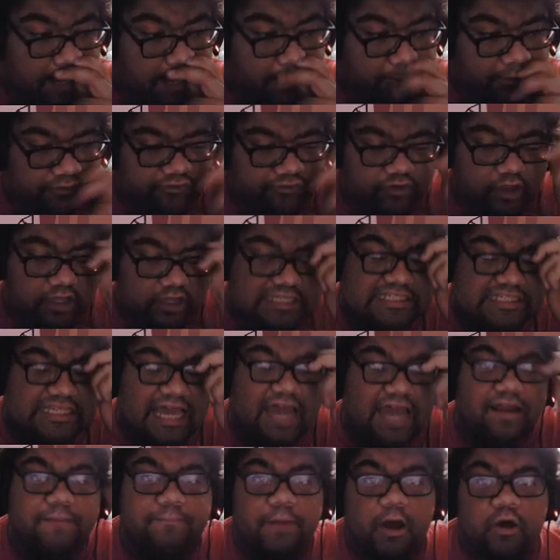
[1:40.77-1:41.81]
We saw a
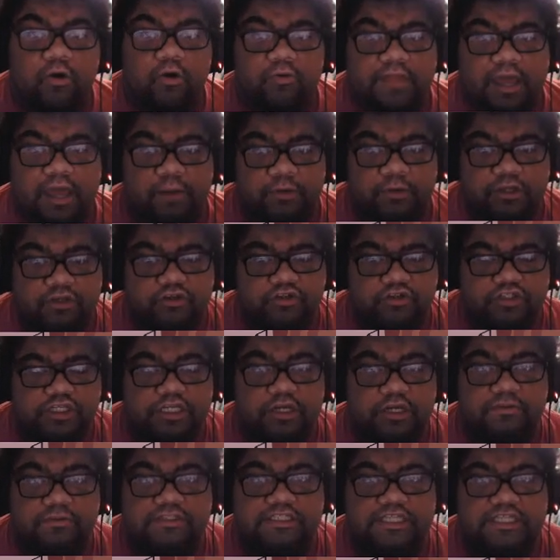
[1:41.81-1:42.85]
side of Poe that we usually
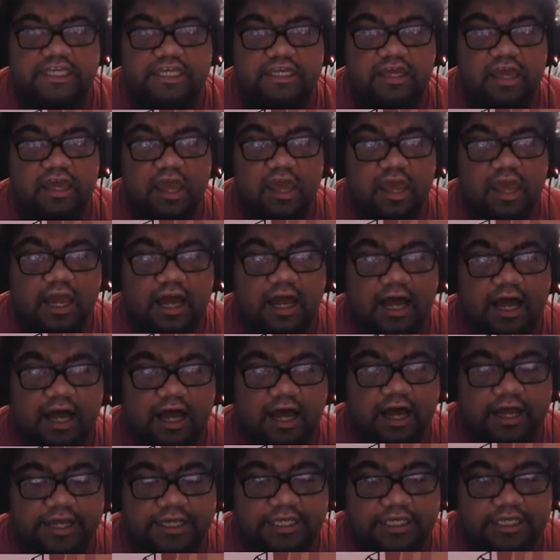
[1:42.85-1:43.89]
don't see.
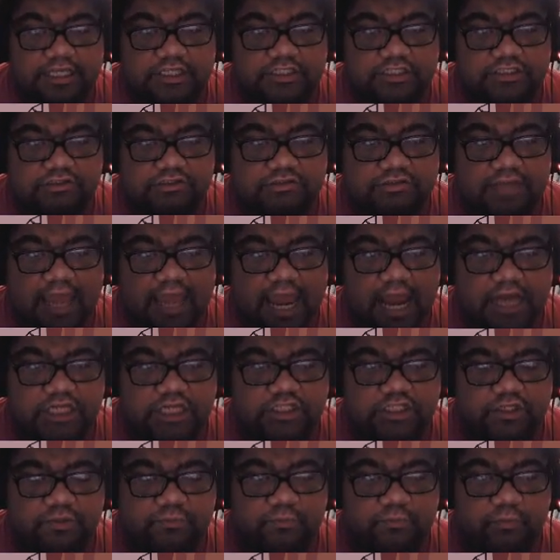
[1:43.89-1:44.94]
He
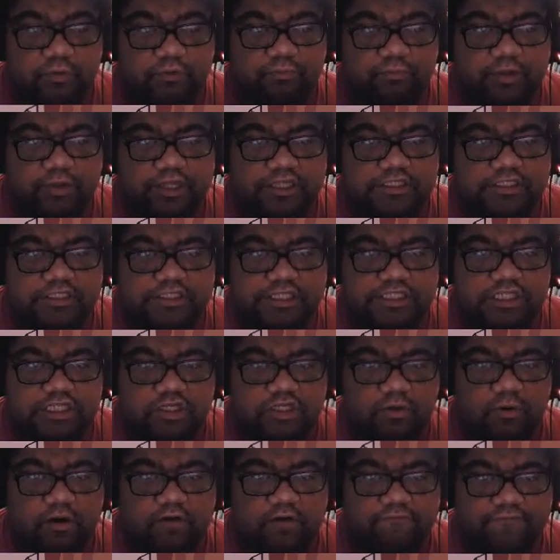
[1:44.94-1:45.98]
actually was willing to listen
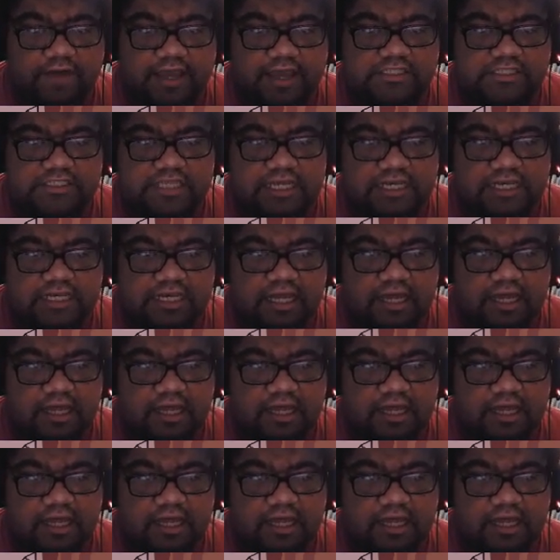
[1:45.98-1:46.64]
to our advice, and